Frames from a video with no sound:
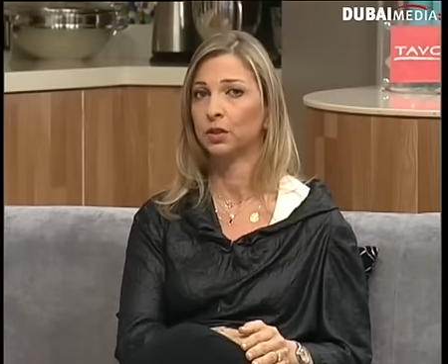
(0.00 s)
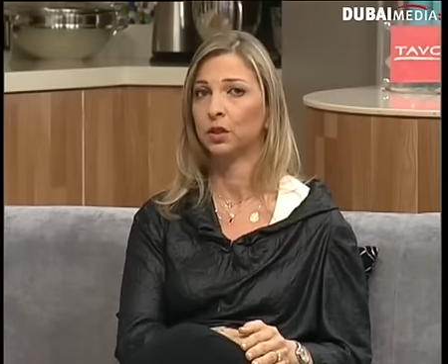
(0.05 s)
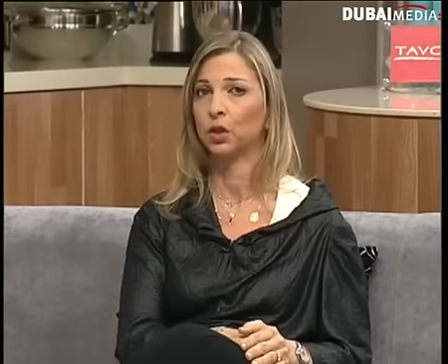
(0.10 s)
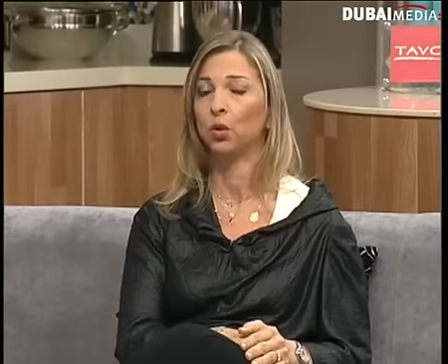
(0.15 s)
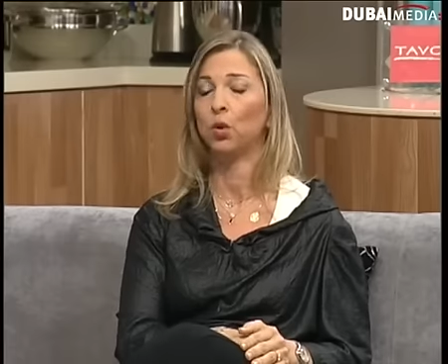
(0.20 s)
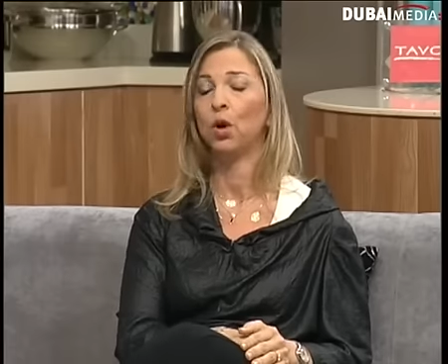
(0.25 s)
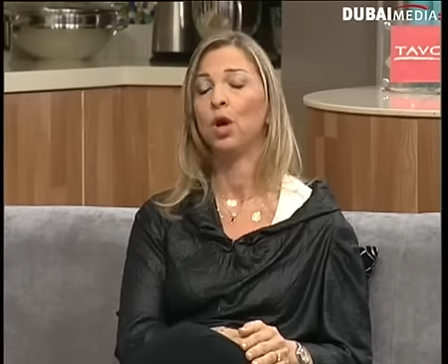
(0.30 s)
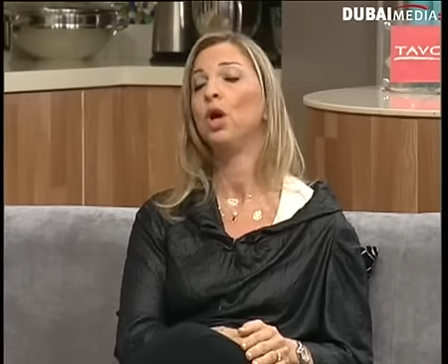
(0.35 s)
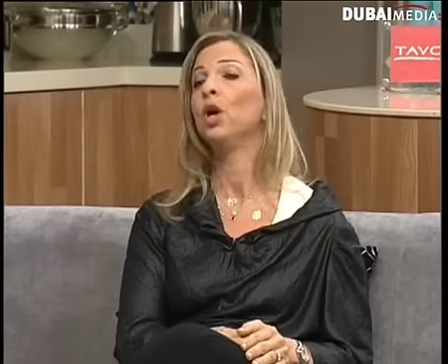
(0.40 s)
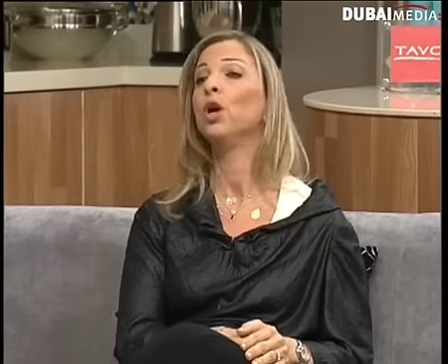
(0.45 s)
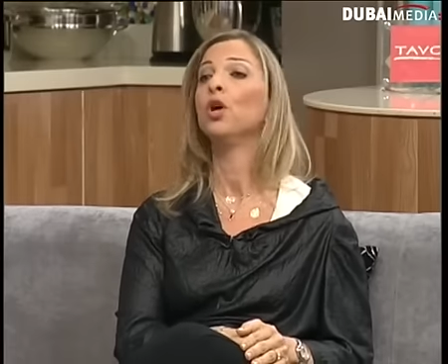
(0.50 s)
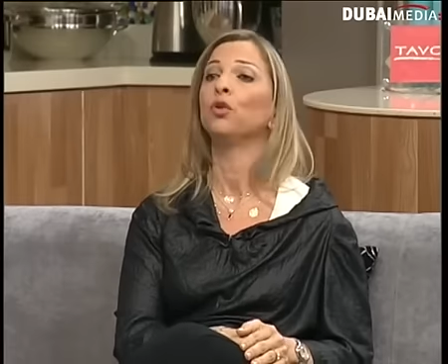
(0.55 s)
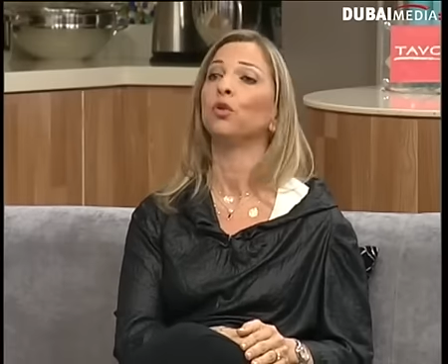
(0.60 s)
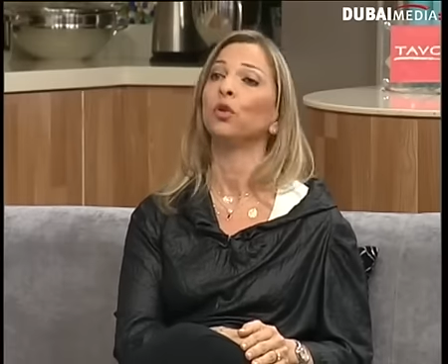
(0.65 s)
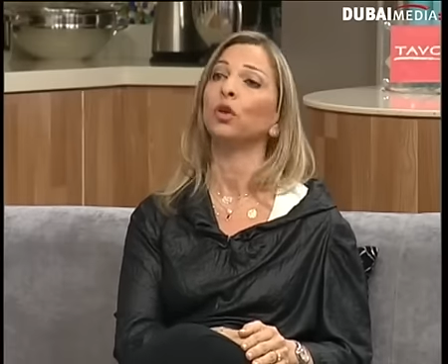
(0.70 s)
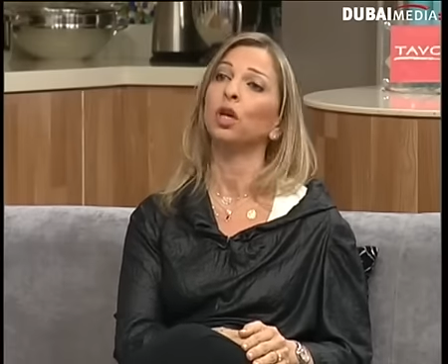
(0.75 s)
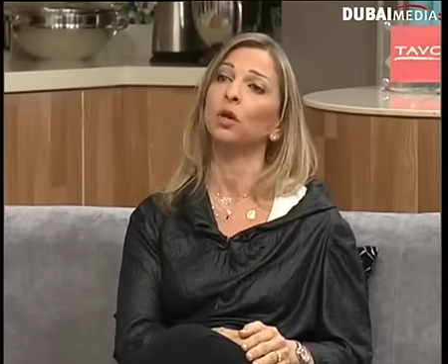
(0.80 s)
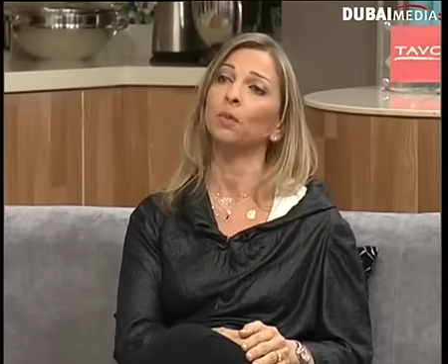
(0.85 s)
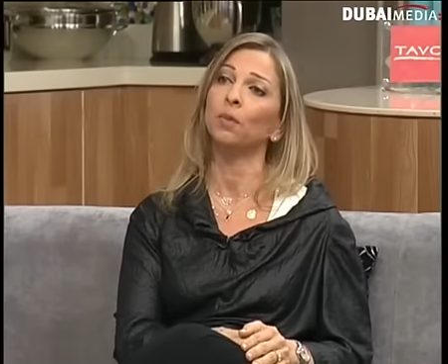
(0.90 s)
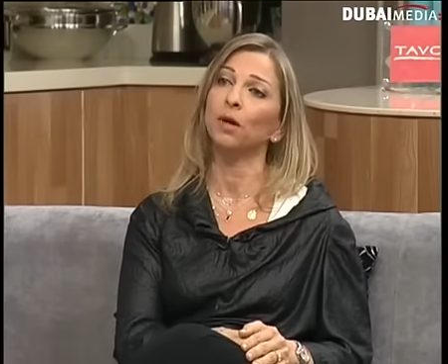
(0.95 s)
So
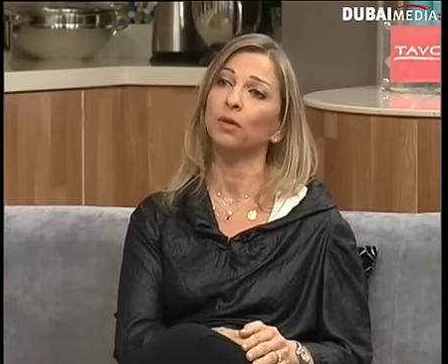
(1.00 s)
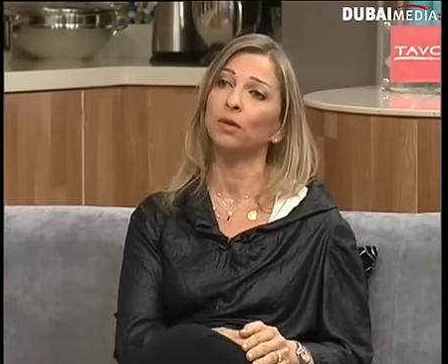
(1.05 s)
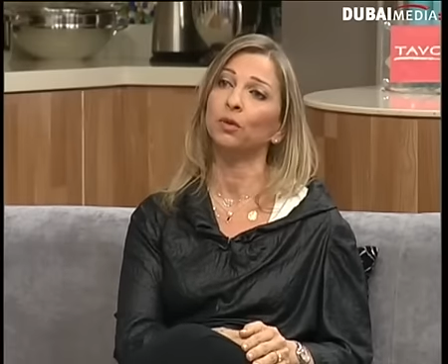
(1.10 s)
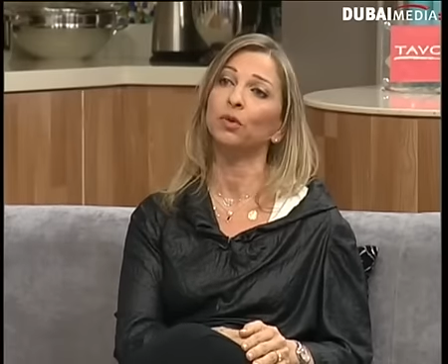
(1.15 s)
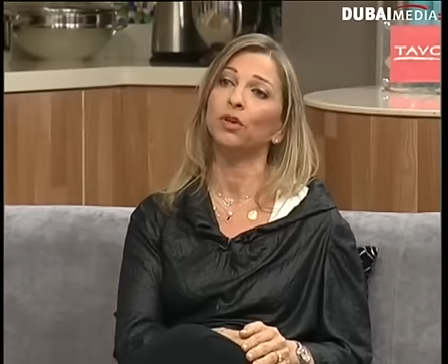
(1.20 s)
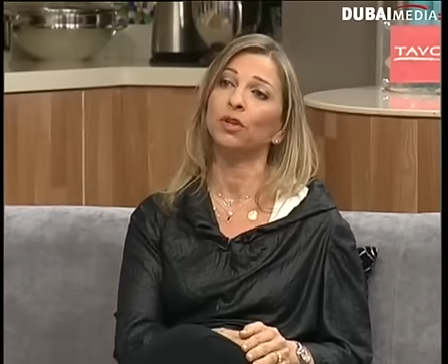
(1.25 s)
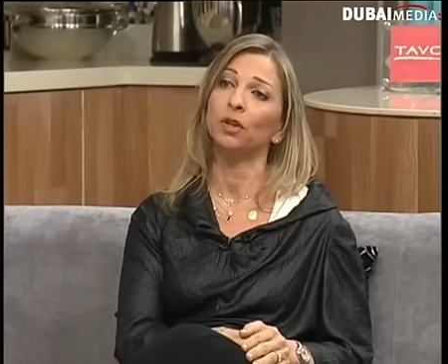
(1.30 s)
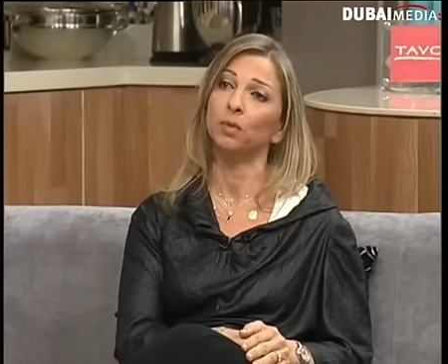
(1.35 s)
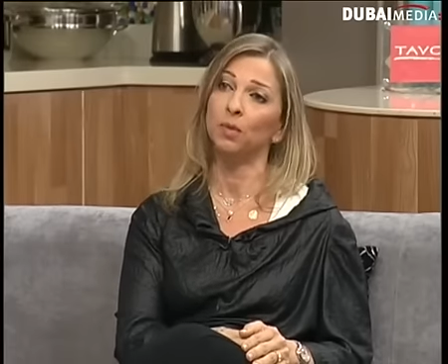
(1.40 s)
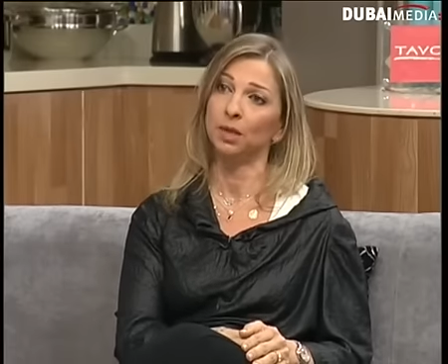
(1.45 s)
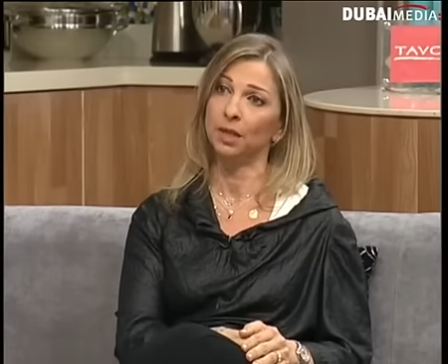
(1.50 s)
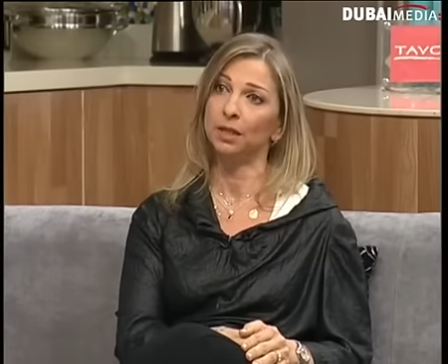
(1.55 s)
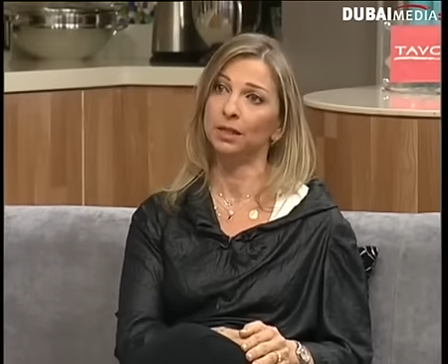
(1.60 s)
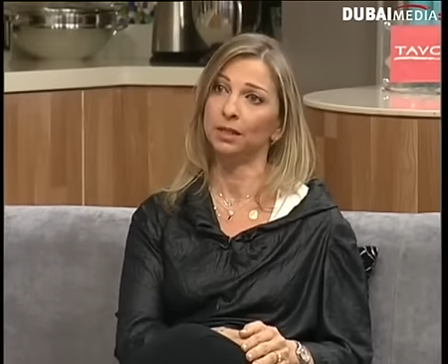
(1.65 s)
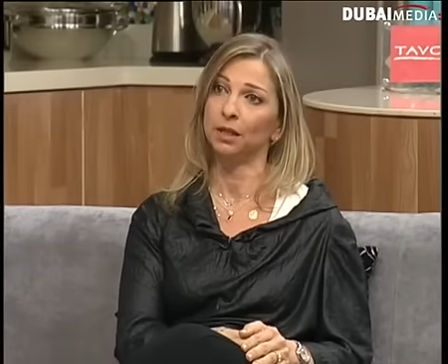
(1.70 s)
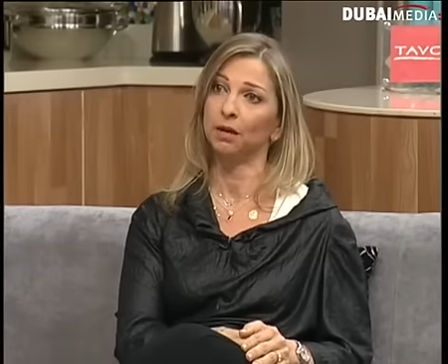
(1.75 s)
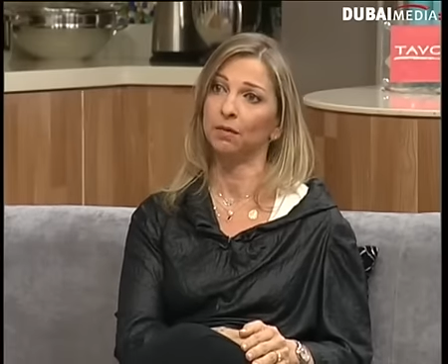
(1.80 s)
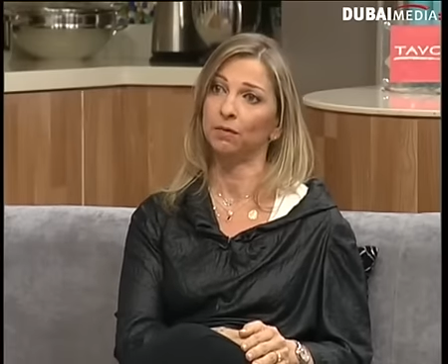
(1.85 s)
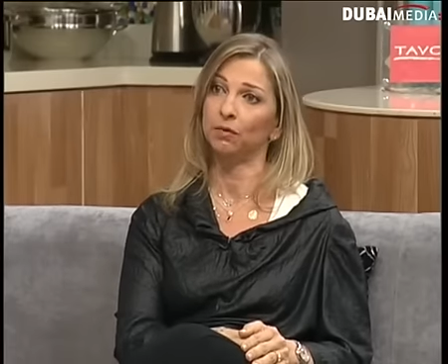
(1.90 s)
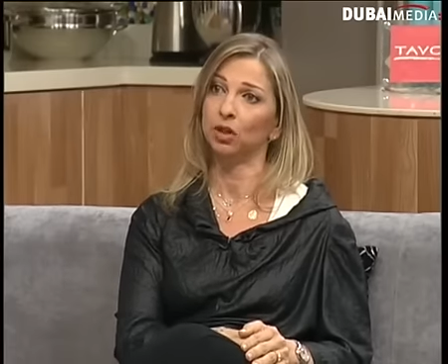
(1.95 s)
talking about the
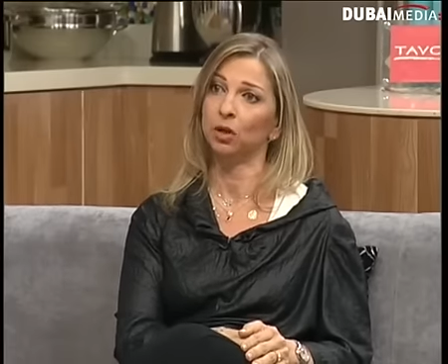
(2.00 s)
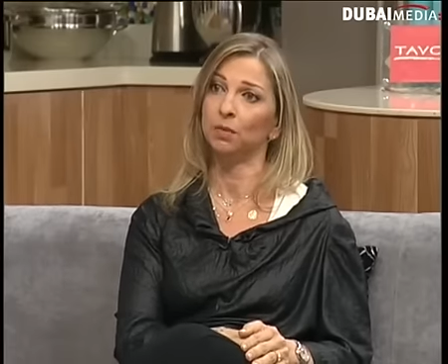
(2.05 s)
credibility of